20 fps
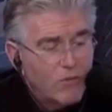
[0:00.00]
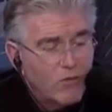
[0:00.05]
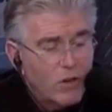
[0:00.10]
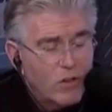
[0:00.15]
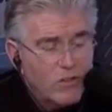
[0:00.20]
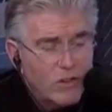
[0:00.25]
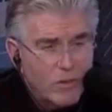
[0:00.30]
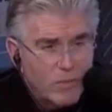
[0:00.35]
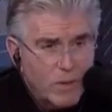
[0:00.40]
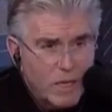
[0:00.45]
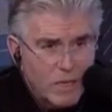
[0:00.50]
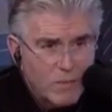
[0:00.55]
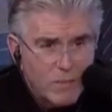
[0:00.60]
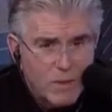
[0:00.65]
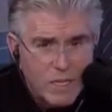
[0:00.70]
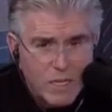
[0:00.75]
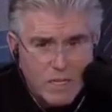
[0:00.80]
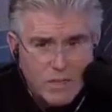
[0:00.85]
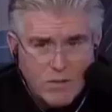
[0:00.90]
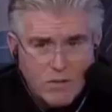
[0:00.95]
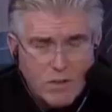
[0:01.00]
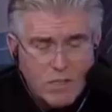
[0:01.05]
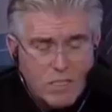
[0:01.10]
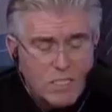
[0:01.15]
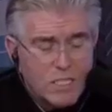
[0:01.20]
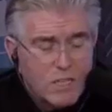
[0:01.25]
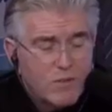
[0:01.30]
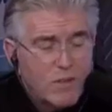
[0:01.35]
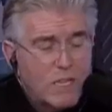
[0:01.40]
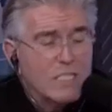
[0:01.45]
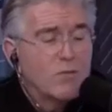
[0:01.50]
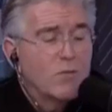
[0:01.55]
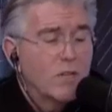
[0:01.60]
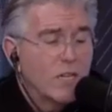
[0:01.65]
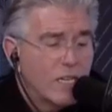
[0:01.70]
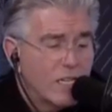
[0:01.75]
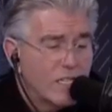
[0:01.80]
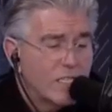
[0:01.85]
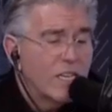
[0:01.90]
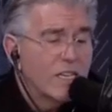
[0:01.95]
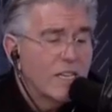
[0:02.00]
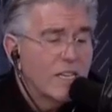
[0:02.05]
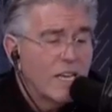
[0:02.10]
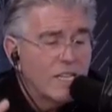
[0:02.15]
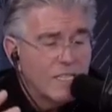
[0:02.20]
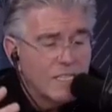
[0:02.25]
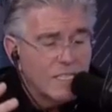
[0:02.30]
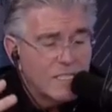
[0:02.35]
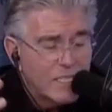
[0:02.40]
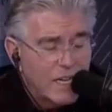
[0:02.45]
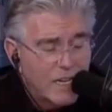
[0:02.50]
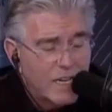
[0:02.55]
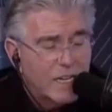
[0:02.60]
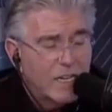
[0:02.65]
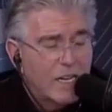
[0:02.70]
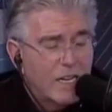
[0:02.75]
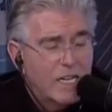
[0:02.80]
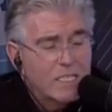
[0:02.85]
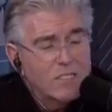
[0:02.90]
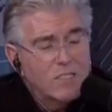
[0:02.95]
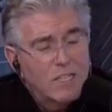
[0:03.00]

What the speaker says: dress up like me and all this stuff. That's what it is. Like they had this Santa Con.